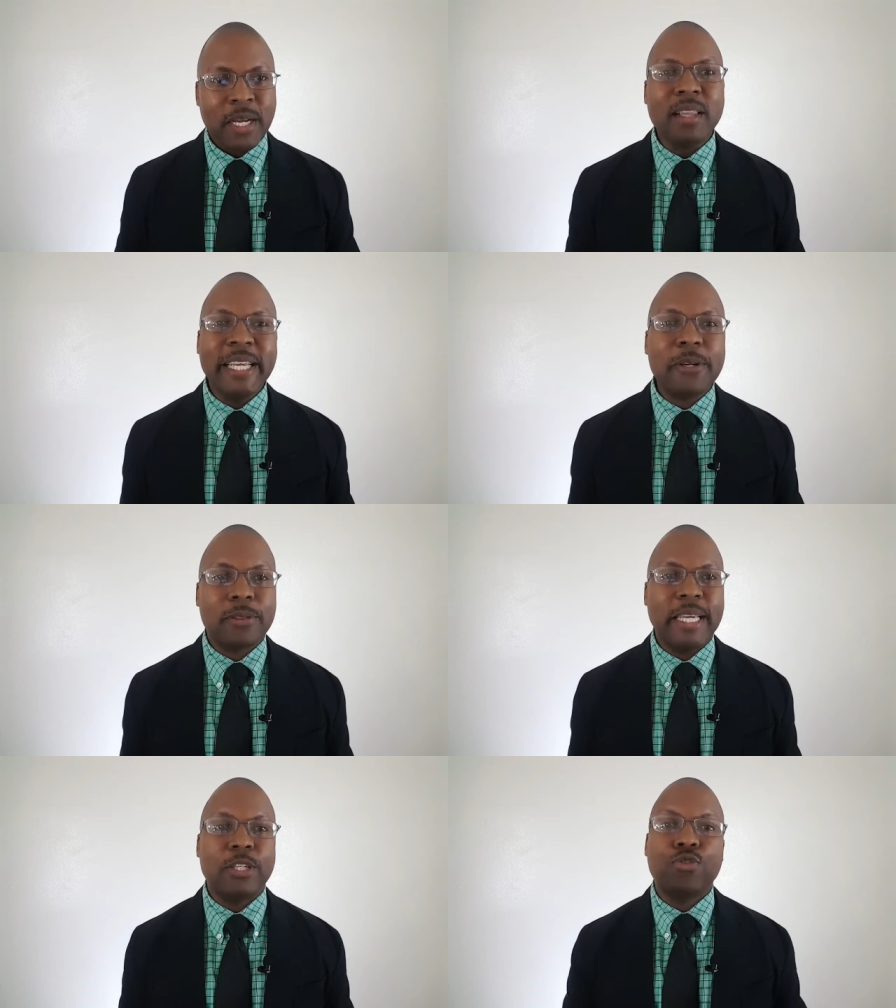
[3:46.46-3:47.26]
A leader
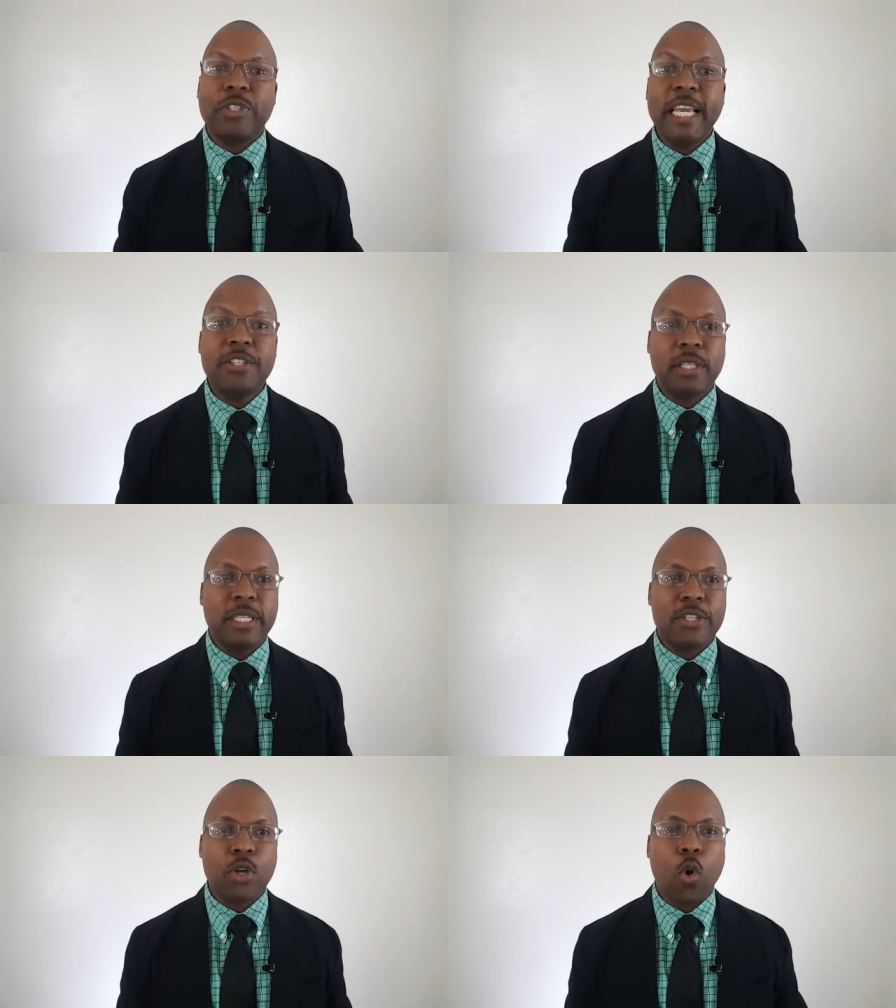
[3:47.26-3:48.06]
thinks
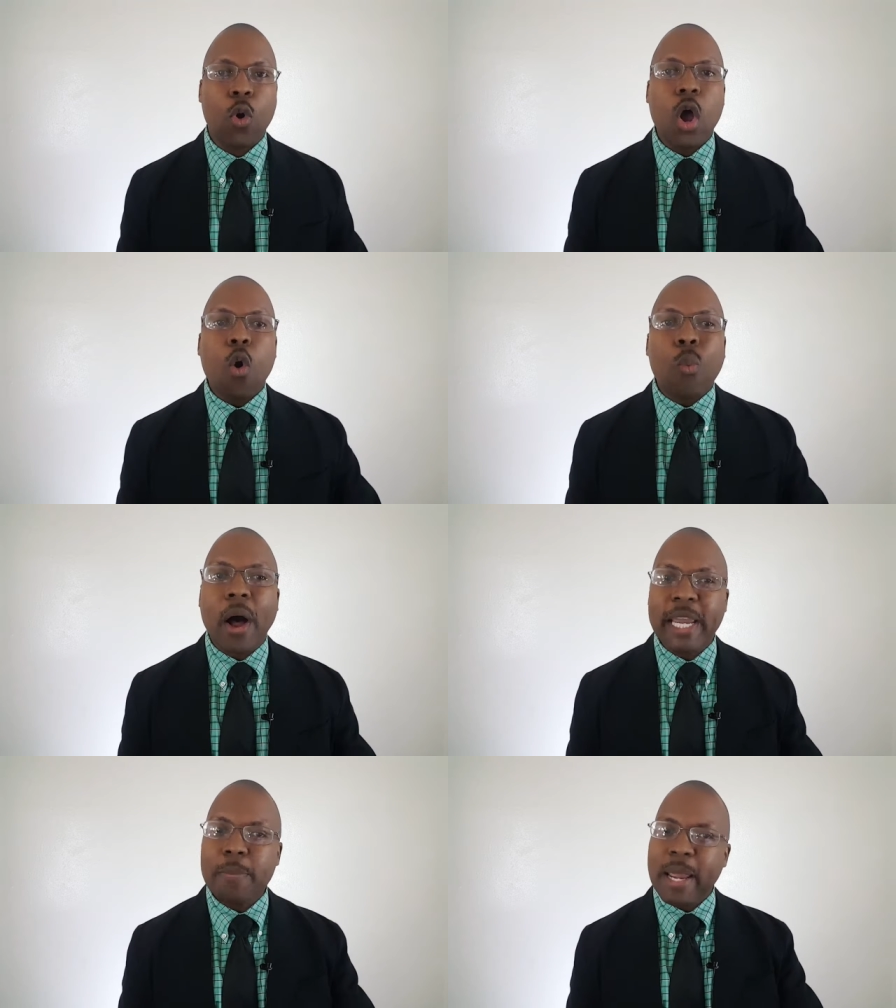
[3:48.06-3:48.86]
strategically, so
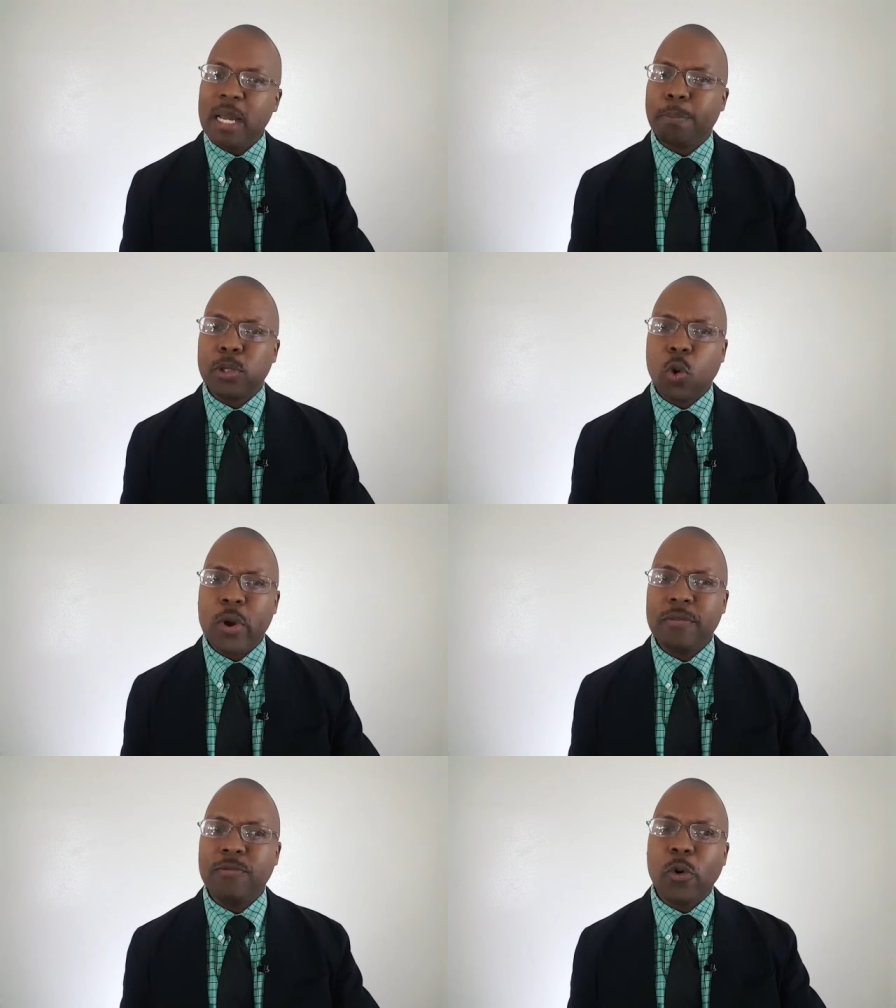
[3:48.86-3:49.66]
while he may
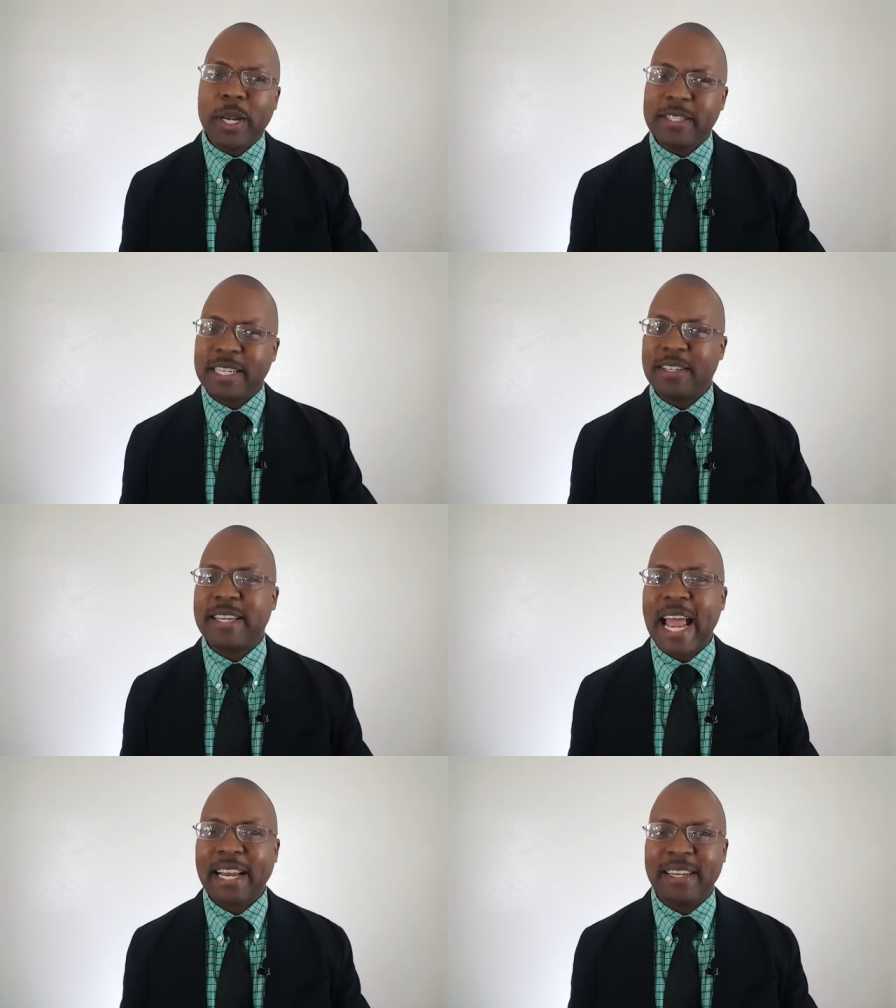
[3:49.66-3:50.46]
employ avoidance as a
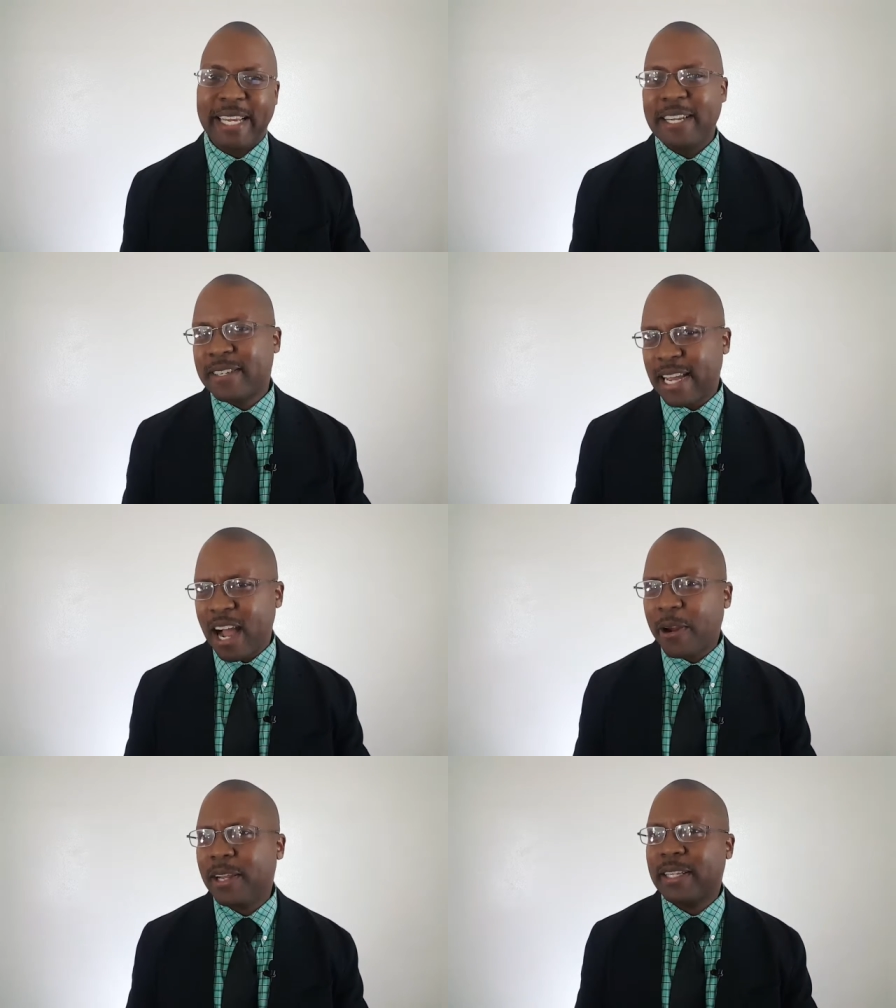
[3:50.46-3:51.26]
tactic, he's
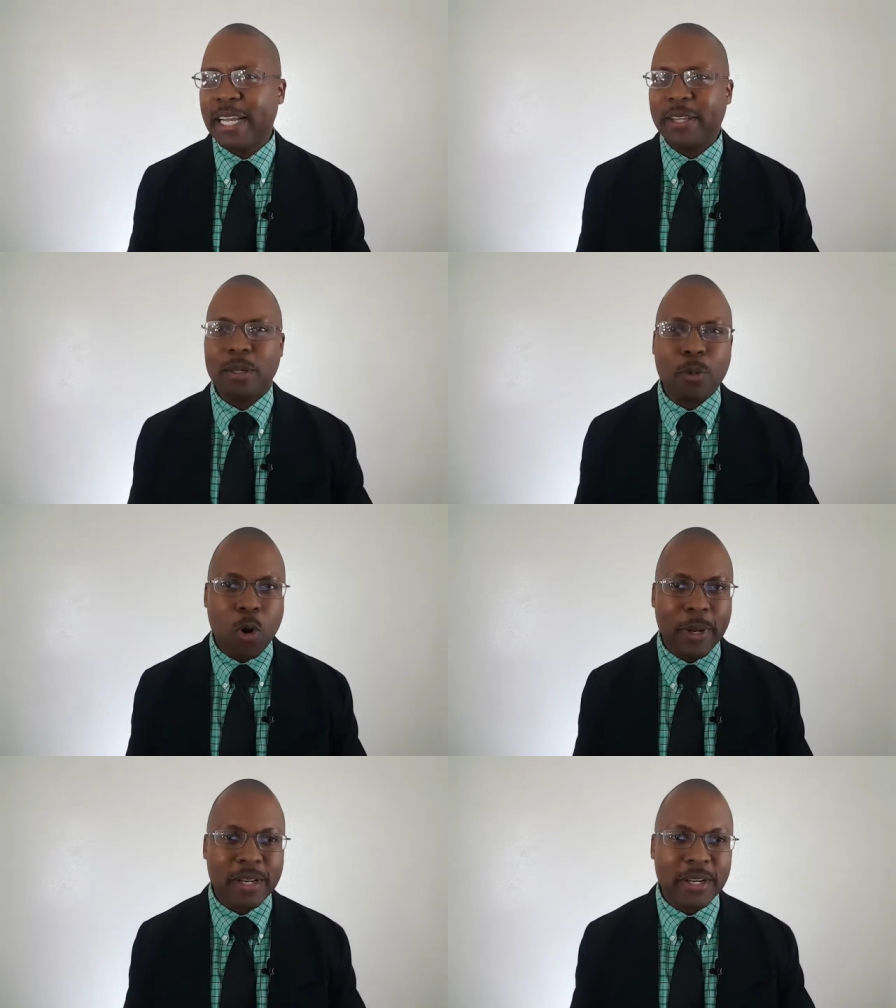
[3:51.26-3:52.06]
calculating the
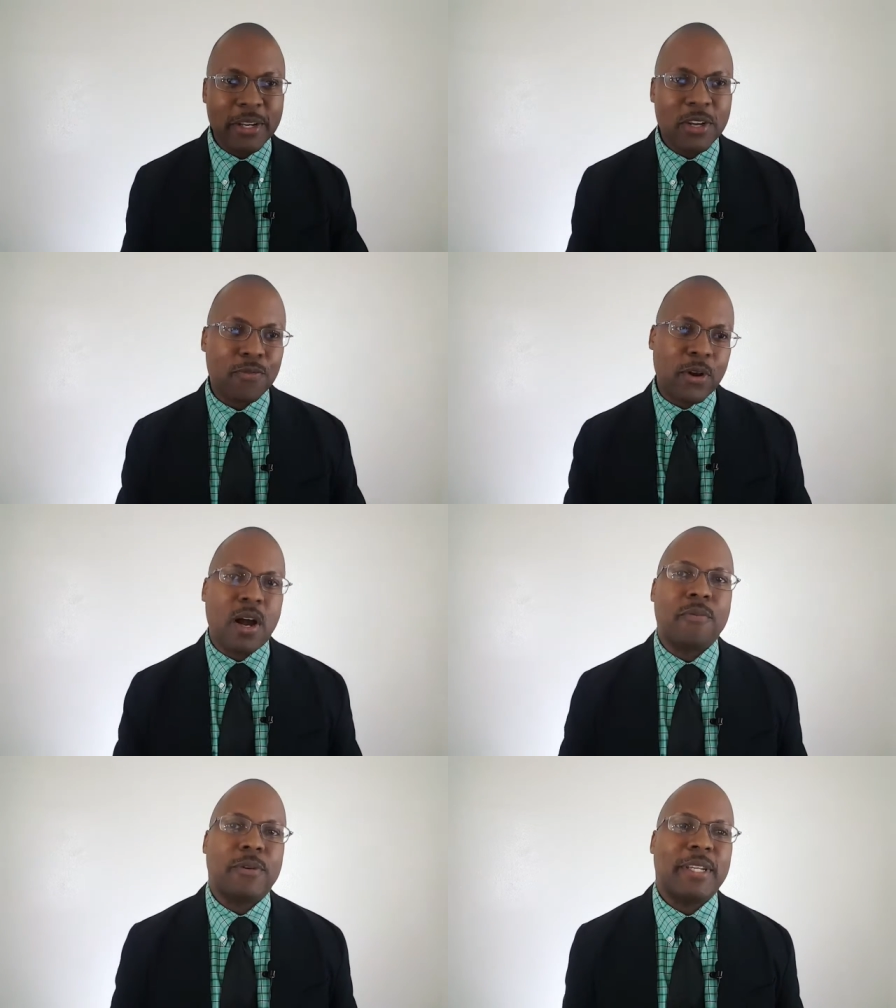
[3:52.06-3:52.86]
moment for
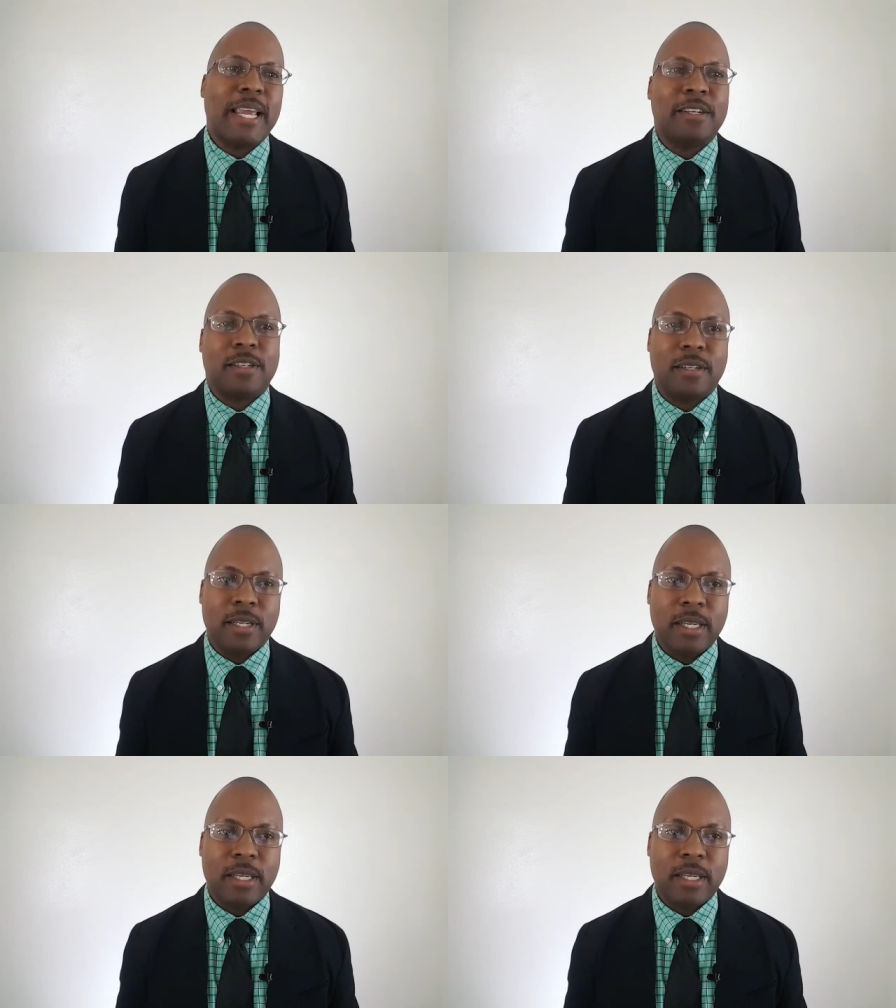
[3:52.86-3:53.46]
confrontation.